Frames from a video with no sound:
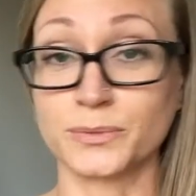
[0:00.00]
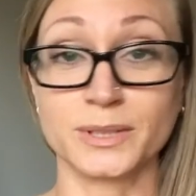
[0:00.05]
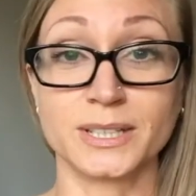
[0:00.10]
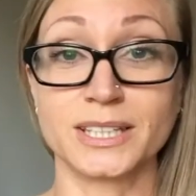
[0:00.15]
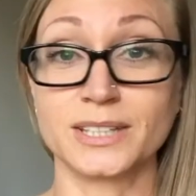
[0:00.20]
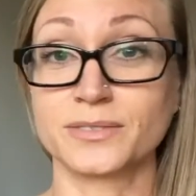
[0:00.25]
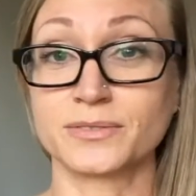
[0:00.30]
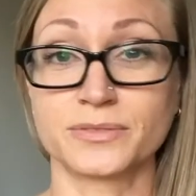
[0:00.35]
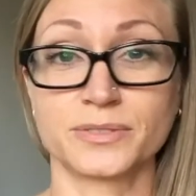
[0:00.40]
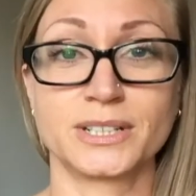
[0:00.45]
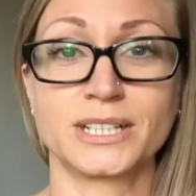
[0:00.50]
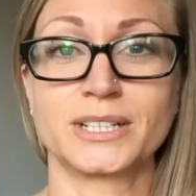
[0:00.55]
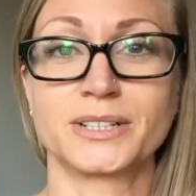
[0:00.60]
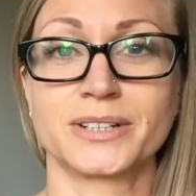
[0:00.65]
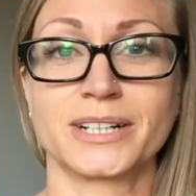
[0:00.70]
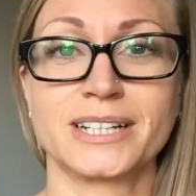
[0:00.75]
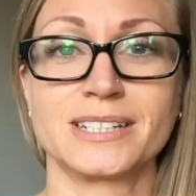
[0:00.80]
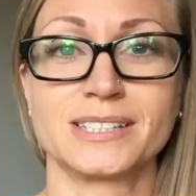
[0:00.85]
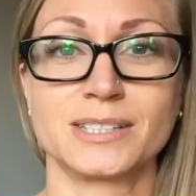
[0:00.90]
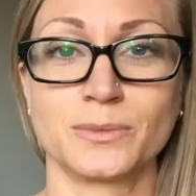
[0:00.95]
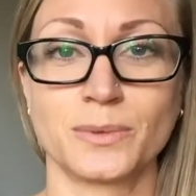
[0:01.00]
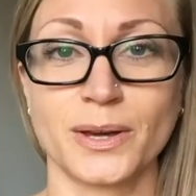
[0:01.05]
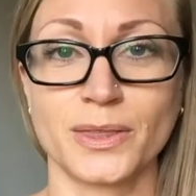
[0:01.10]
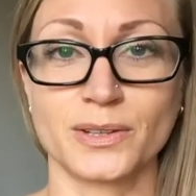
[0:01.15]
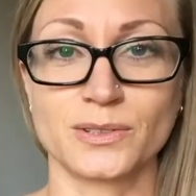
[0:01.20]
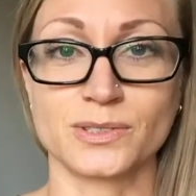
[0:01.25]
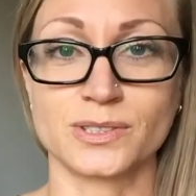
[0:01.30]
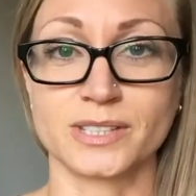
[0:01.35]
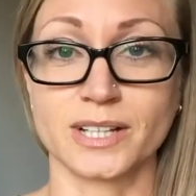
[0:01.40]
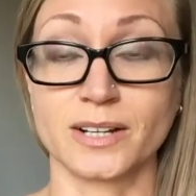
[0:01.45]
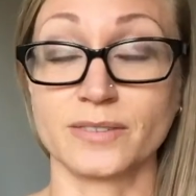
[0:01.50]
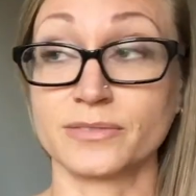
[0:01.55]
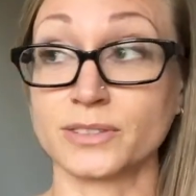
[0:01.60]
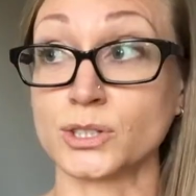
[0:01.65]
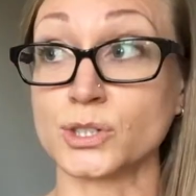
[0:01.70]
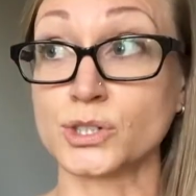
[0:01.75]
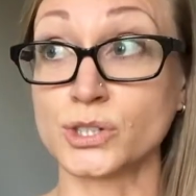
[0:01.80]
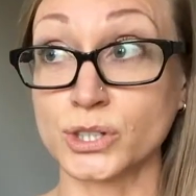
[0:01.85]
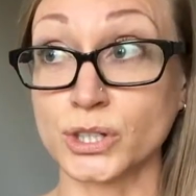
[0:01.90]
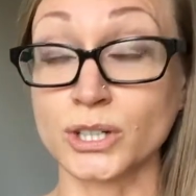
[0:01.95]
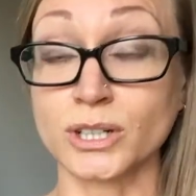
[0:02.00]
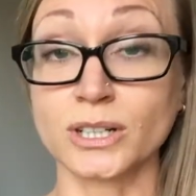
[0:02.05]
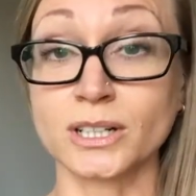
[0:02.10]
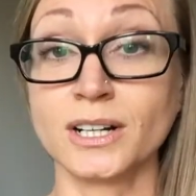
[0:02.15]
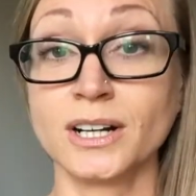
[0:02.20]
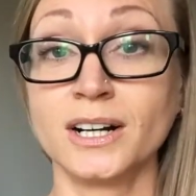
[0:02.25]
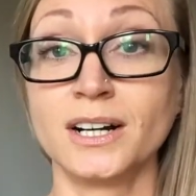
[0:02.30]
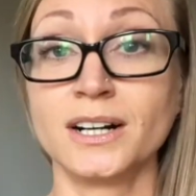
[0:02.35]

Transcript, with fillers: really freak crazy weather stuff and show sure